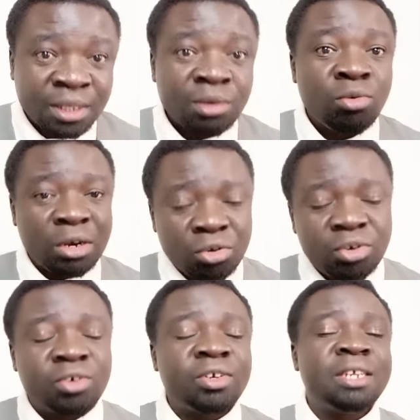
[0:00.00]
Want to
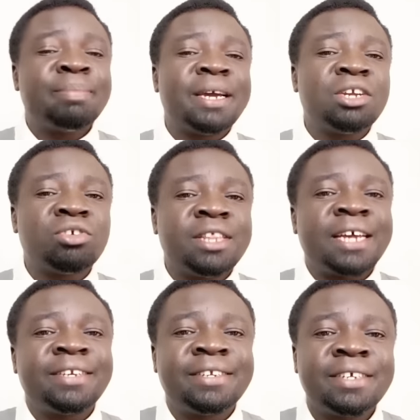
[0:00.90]
look deeper into
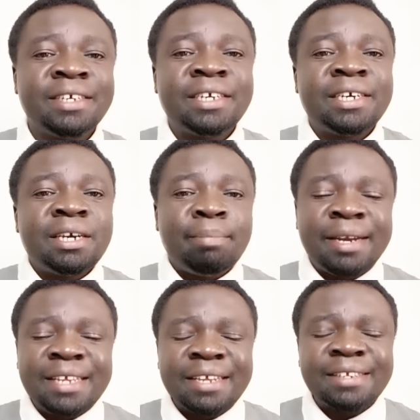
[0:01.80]
that?
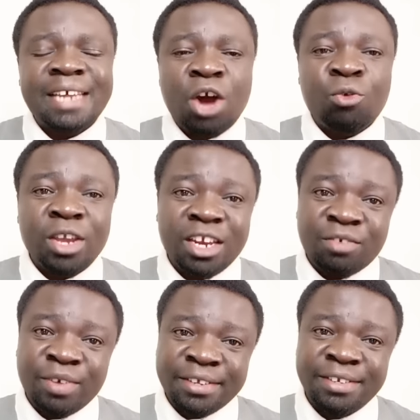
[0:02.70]
But just a quick
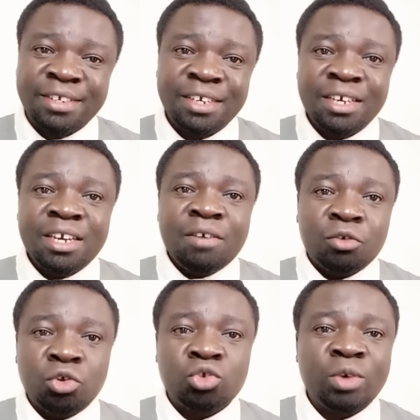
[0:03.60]
request, for
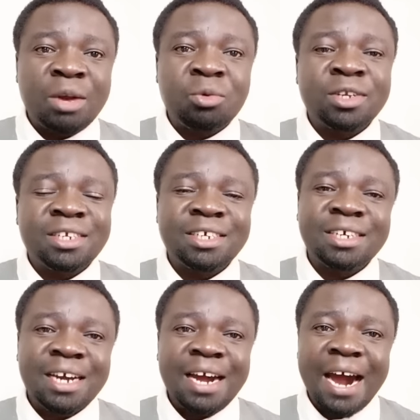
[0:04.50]
those who are
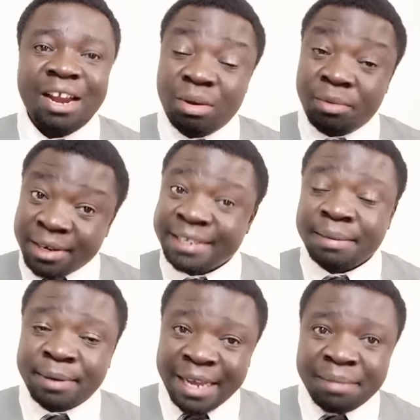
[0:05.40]
watching and you have not yet
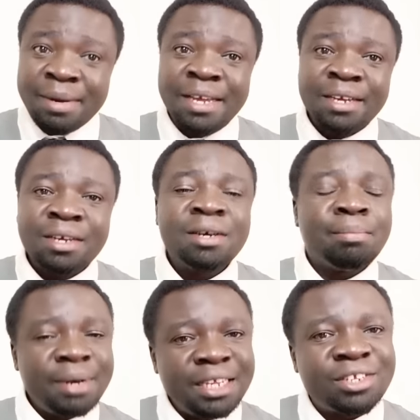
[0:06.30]
subscribed,
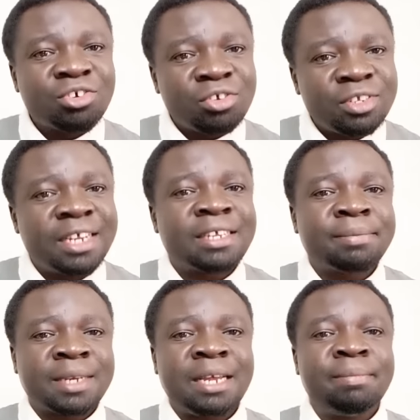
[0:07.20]
please consider
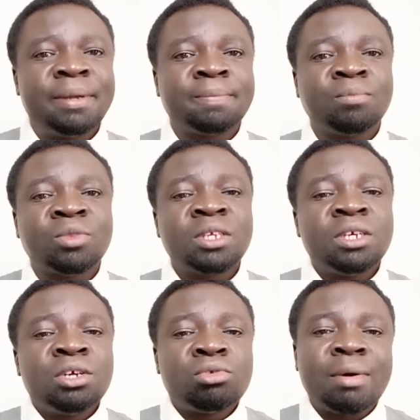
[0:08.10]
subscribing.
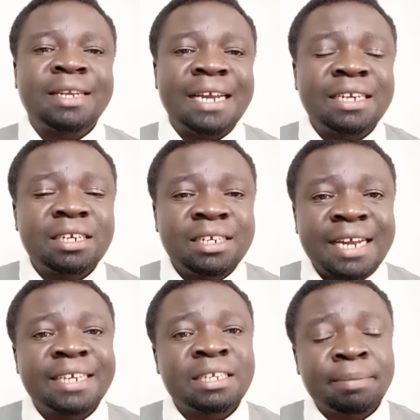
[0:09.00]
To our
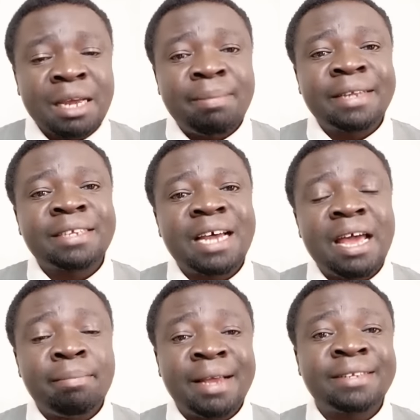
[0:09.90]
returning subscribers, I
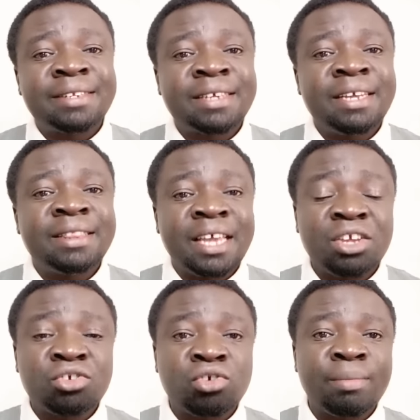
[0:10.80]
must say thank
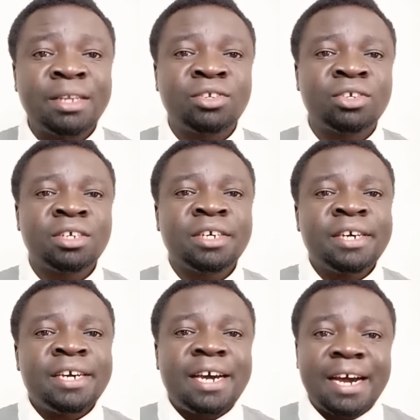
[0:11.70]
you so much.
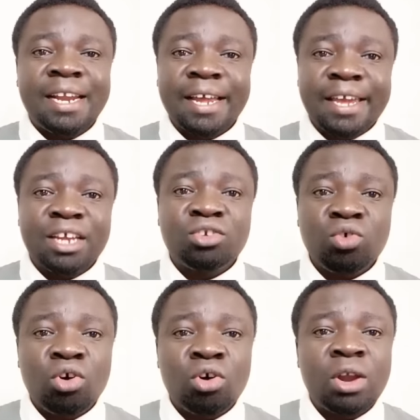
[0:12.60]
And again to
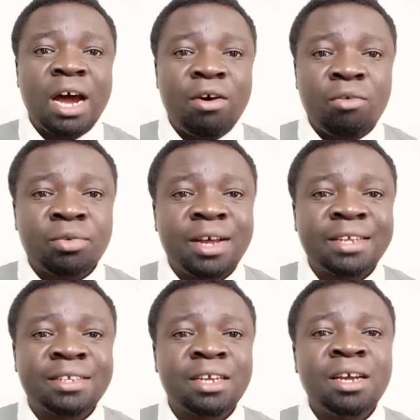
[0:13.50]
all our
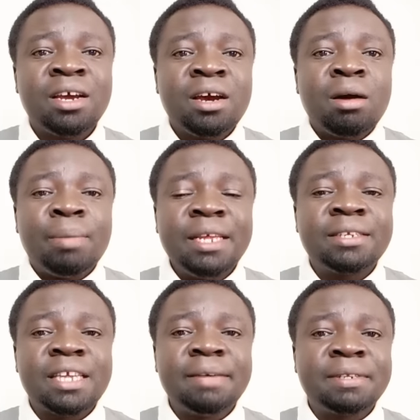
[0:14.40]
viewers,
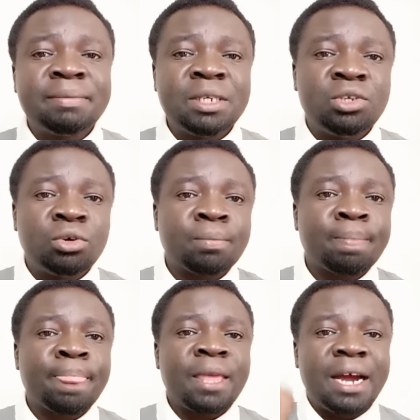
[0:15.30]
please give this video
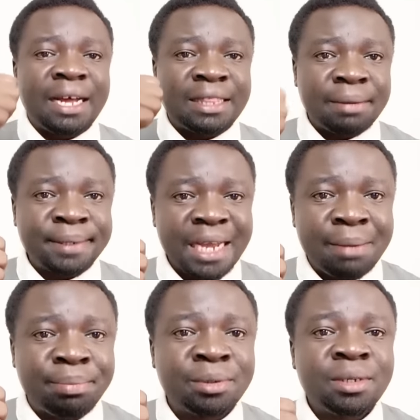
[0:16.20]
a thumbs up.